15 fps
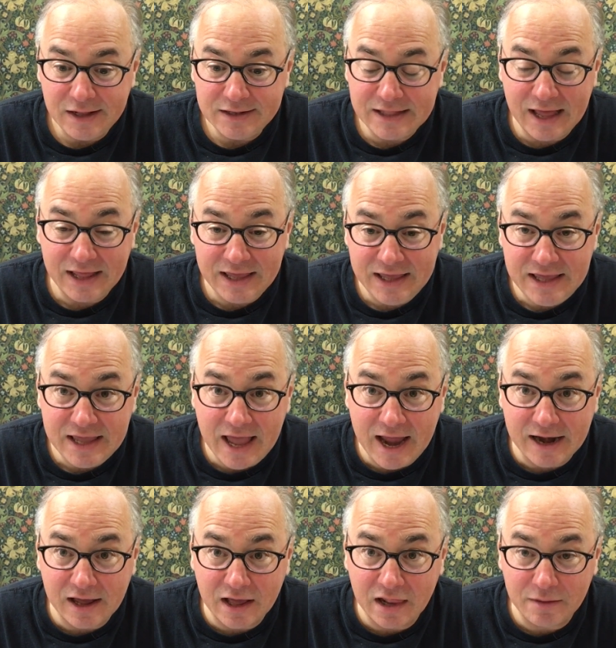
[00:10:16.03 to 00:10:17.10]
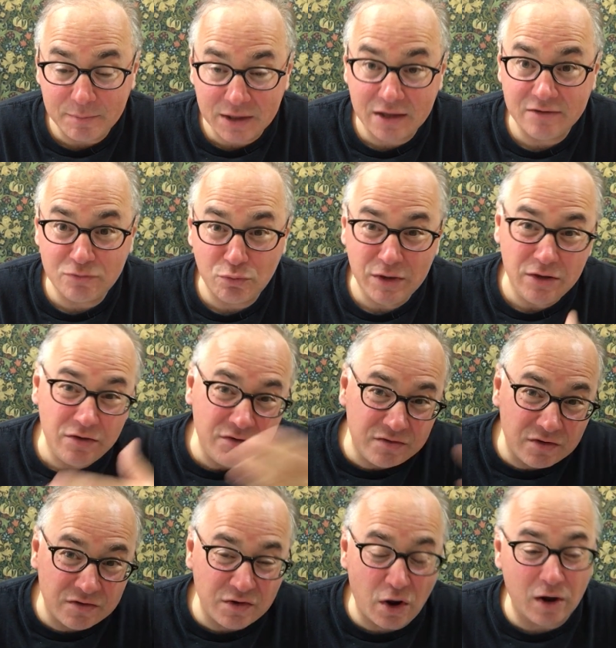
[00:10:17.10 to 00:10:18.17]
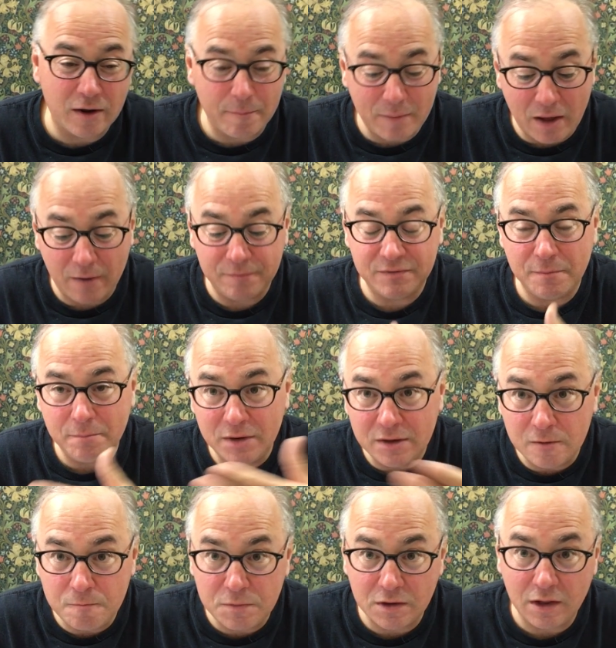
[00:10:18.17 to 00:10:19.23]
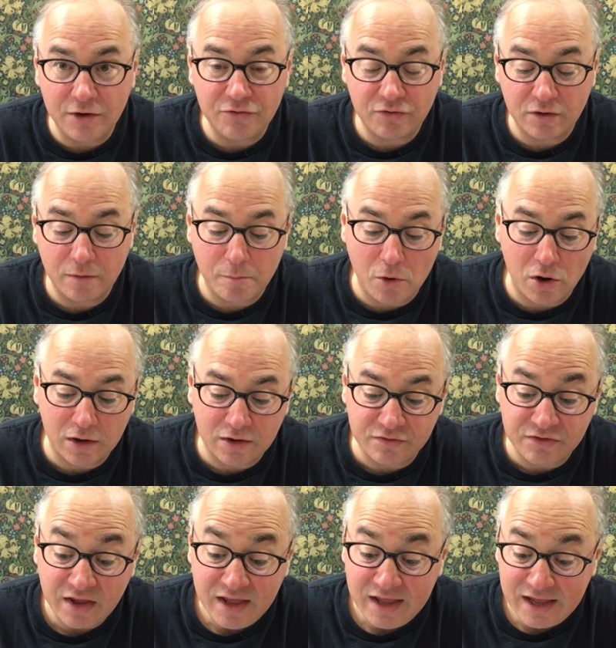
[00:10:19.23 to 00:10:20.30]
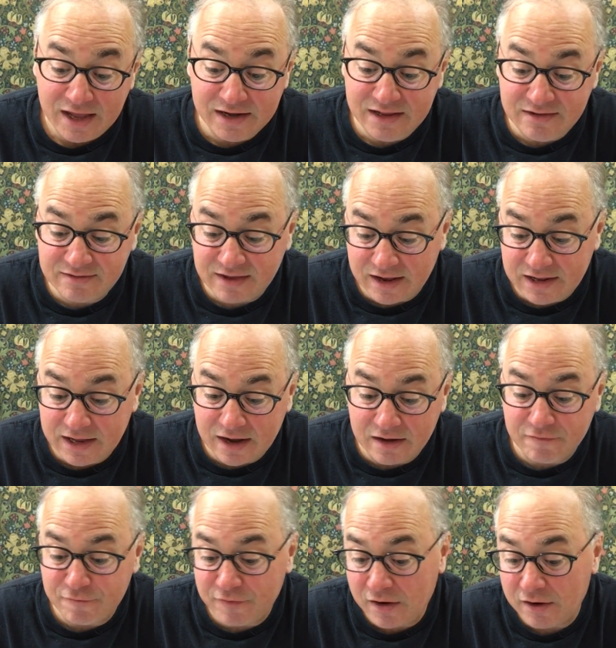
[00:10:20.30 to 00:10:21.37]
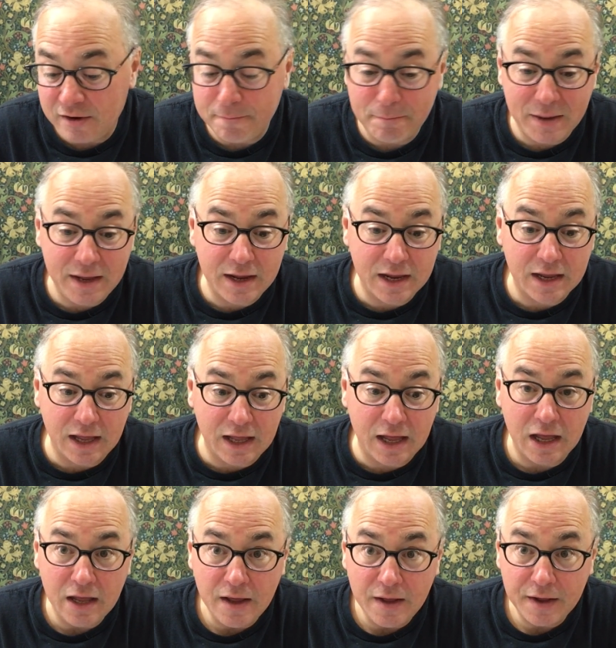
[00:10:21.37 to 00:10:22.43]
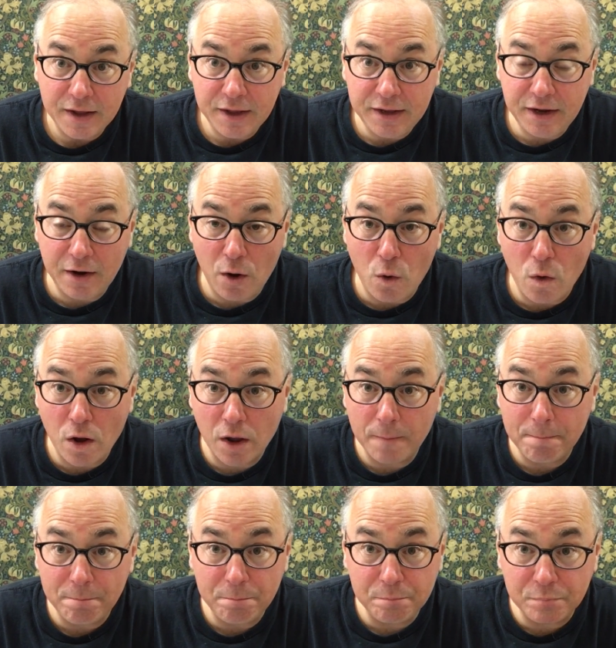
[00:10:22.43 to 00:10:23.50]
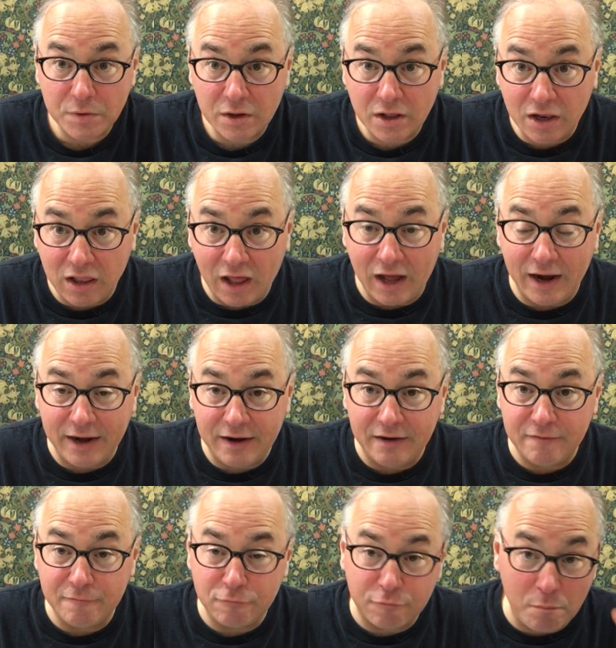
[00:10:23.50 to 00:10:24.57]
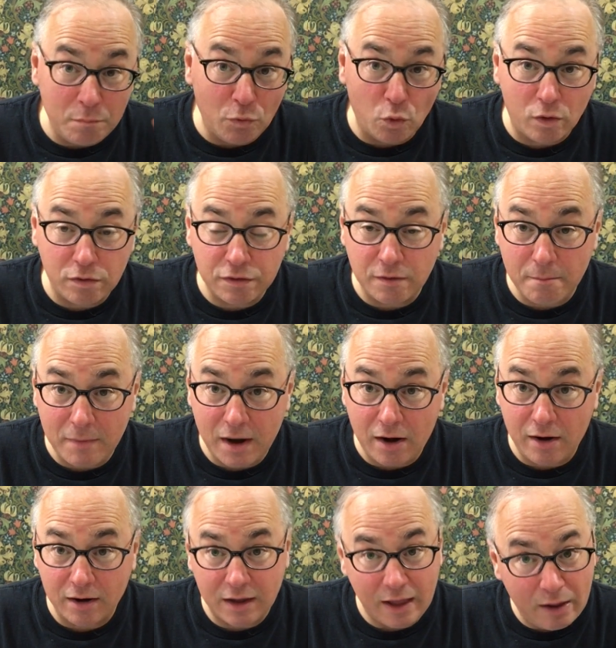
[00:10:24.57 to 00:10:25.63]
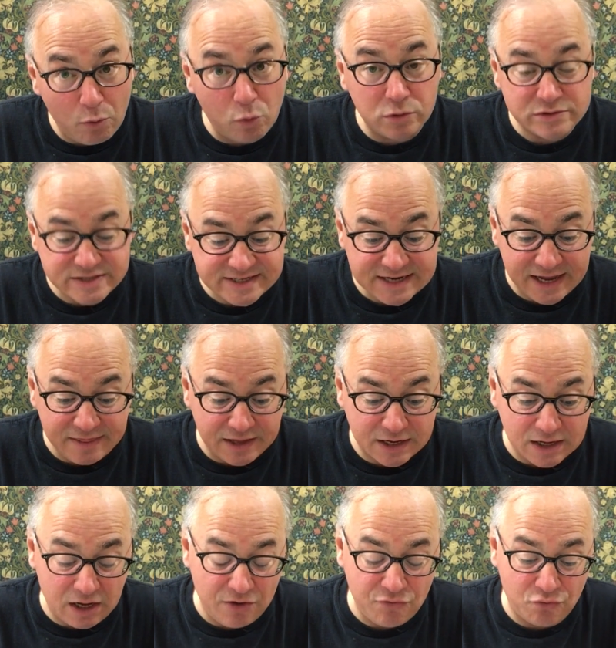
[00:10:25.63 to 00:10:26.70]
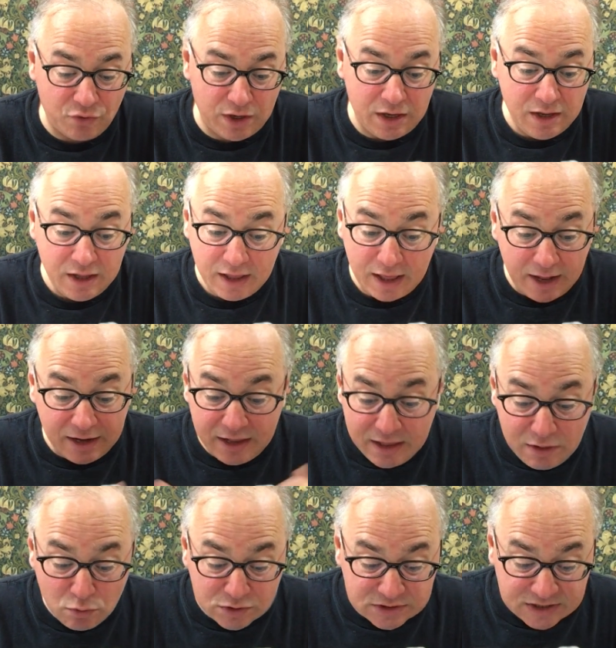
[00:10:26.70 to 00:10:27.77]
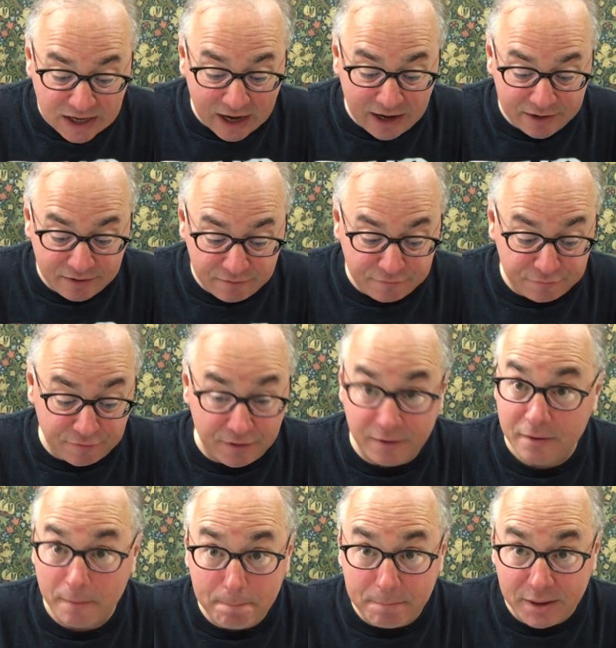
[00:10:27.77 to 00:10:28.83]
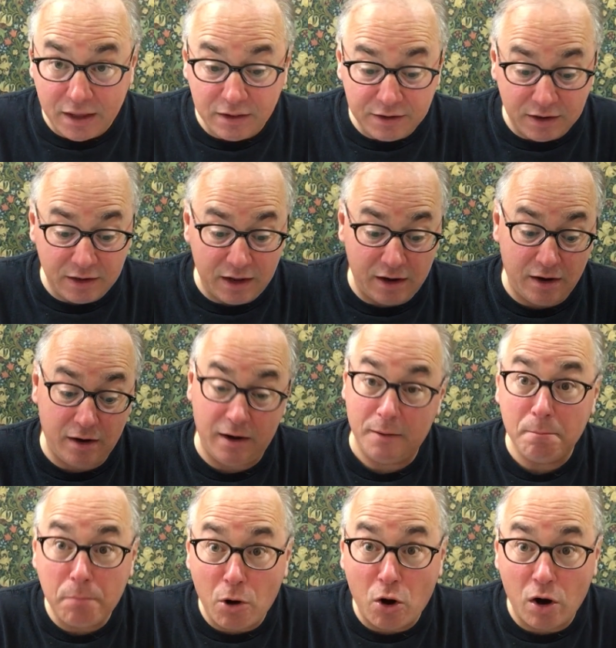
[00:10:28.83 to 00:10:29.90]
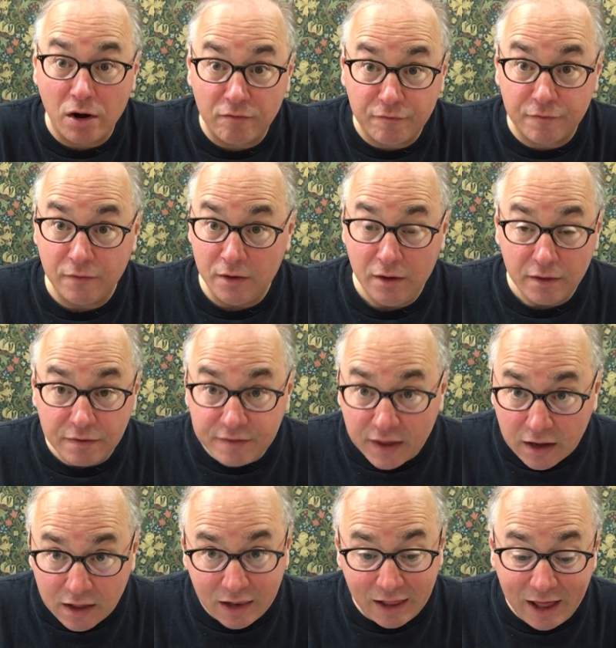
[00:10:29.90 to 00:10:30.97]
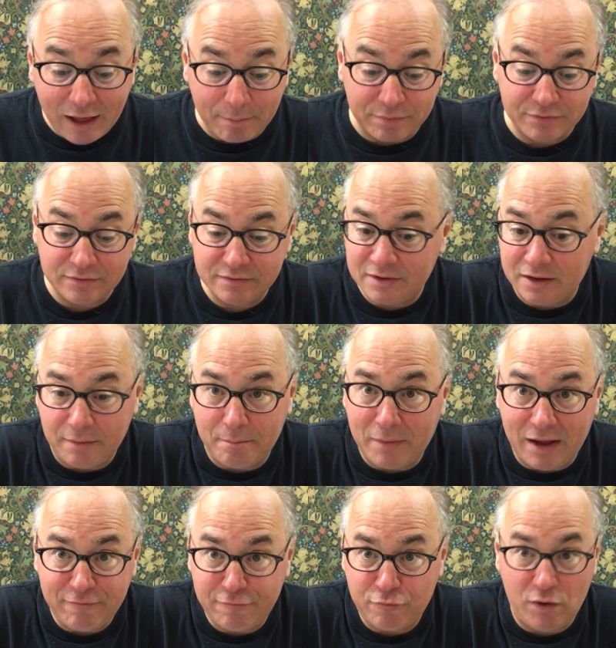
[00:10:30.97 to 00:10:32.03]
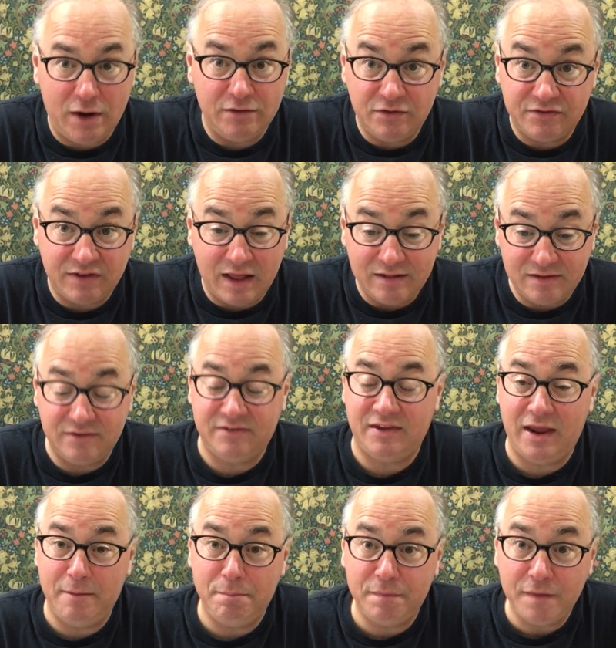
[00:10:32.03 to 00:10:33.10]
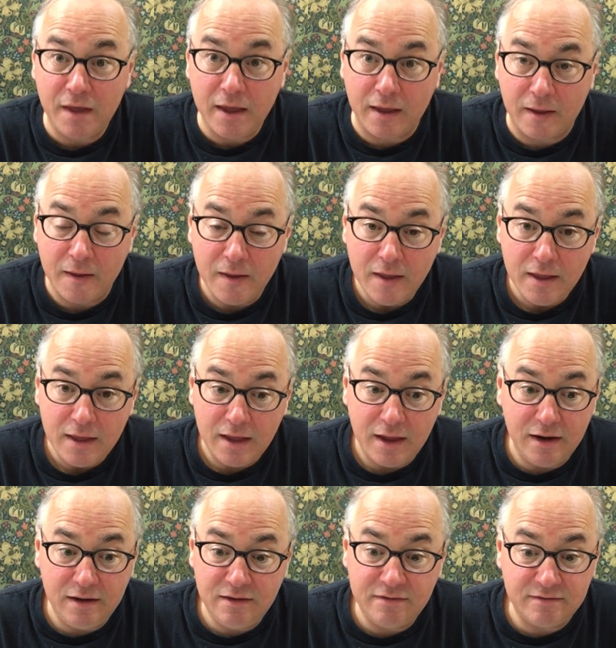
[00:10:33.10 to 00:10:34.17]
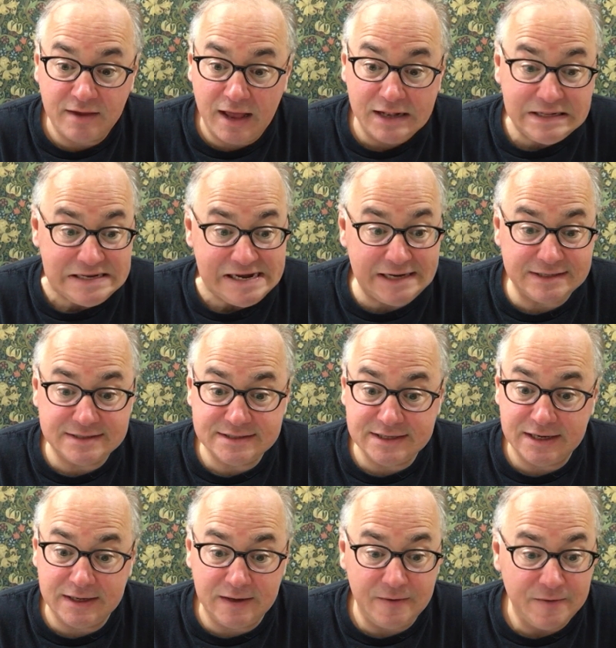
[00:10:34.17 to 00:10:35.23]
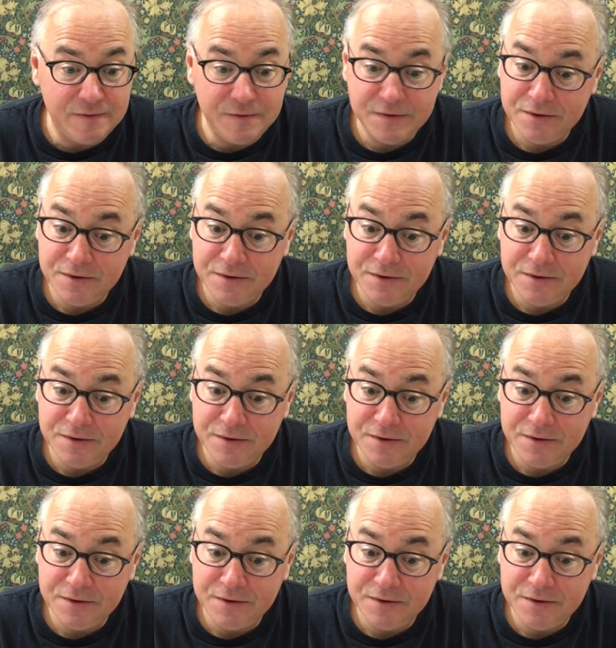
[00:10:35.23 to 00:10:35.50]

that he had a, because we used to talk about the manipulation of markets, and he said he had a very big, uh, you know, client from North America. I won't say the country, and he was kind of uh, a billionaire and part of the club. The, my friend said the same thing. And he said that uh,